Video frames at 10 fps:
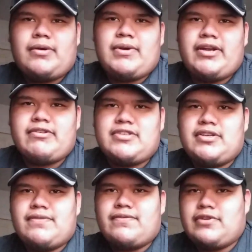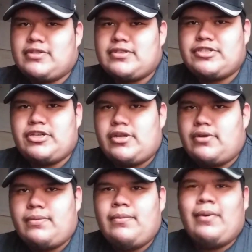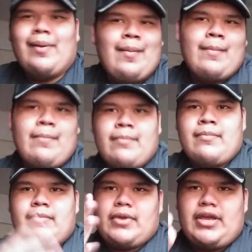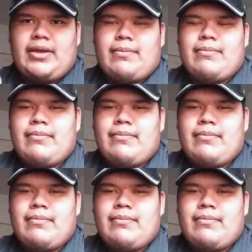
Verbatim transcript: around still for this channel, hey,